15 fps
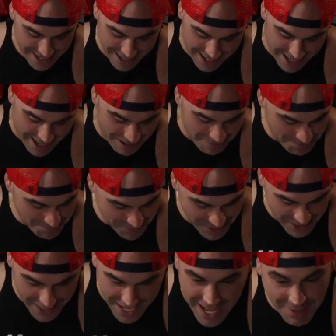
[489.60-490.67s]
Um,
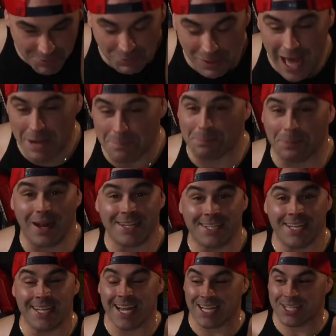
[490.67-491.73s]
yeah, a lot of press
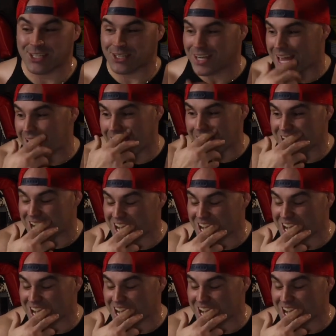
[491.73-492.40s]
yesterday.